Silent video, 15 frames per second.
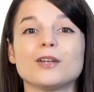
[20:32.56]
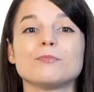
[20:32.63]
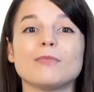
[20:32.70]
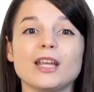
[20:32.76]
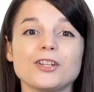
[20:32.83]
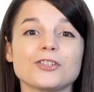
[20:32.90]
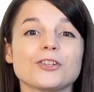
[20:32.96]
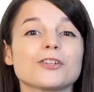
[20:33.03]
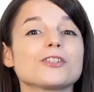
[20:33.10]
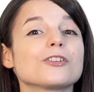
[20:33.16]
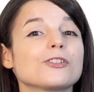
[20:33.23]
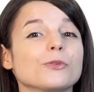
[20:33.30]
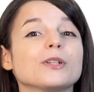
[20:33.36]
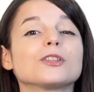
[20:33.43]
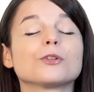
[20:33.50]
Make sure you're
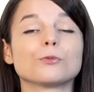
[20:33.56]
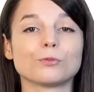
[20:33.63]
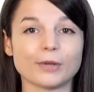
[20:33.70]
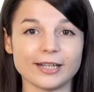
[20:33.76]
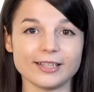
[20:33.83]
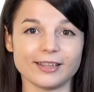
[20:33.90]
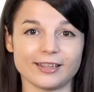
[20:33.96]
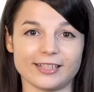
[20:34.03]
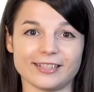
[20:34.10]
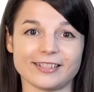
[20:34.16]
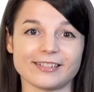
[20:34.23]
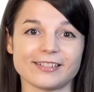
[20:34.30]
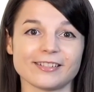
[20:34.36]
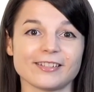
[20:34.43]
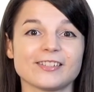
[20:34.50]
doing the right
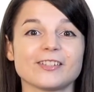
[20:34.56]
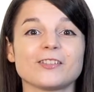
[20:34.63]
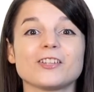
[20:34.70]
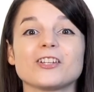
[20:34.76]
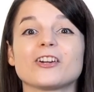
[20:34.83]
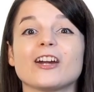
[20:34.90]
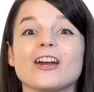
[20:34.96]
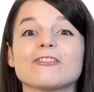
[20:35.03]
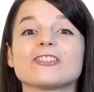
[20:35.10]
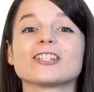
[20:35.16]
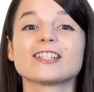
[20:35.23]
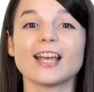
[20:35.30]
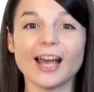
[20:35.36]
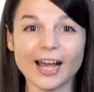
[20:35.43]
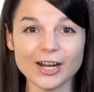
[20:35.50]
things so that your
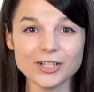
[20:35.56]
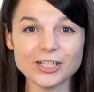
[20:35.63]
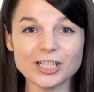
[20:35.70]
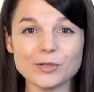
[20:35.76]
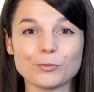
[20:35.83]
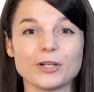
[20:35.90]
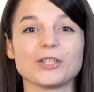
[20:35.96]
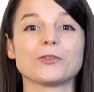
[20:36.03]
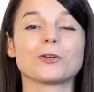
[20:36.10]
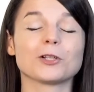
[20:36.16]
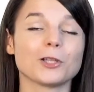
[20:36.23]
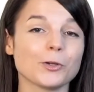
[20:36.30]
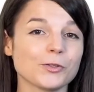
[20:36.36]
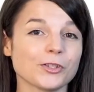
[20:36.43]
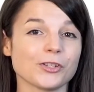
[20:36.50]
efforts actually bring you
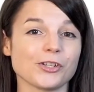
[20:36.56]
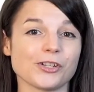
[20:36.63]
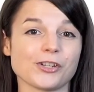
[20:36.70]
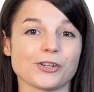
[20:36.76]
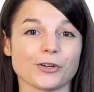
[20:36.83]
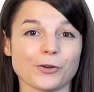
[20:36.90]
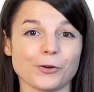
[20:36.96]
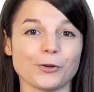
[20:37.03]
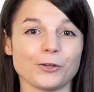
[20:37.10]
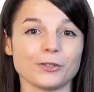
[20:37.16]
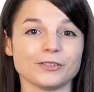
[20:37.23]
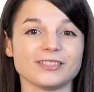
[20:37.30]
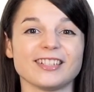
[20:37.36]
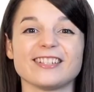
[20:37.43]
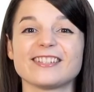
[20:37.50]
closer to your
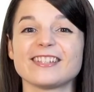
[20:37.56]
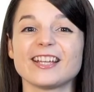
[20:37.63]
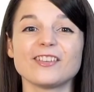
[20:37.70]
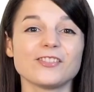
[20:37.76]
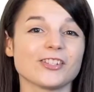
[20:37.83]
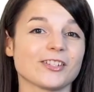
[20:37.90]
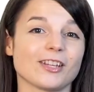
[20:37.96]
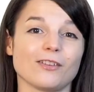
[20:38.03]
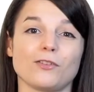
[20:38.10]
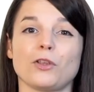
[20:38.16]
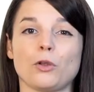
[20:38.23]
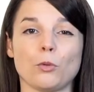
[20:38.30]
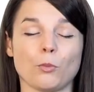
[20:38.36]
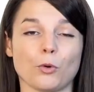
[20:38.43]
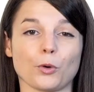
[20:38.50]
goal instead of just
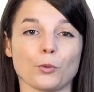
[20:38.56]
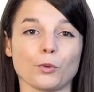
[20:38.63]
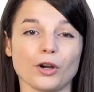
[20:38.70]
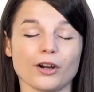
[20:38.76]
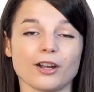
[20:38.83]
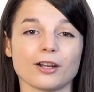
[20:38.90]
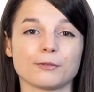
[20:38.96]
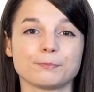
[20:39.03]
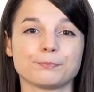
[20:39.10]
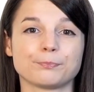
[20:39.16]
giving you more work.